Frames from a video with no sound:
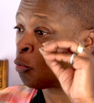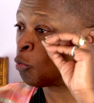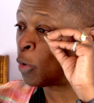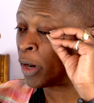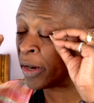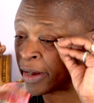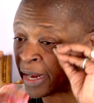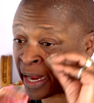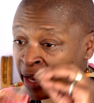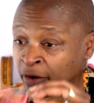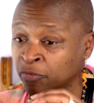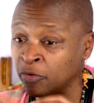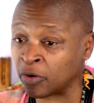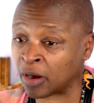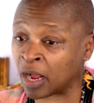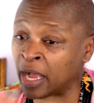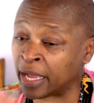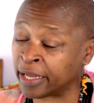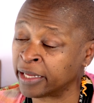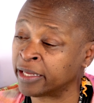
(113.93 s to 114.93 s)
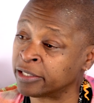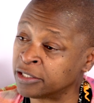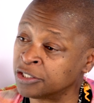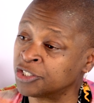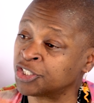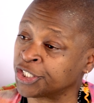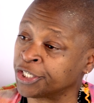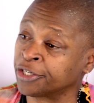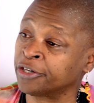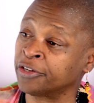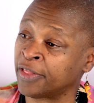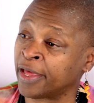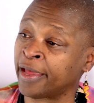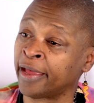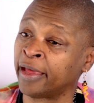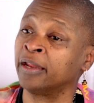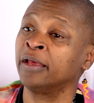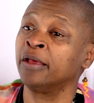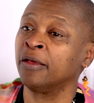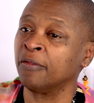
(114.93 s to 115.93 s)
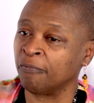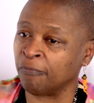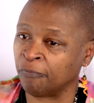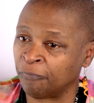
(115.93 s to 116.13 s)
wherever I can share that,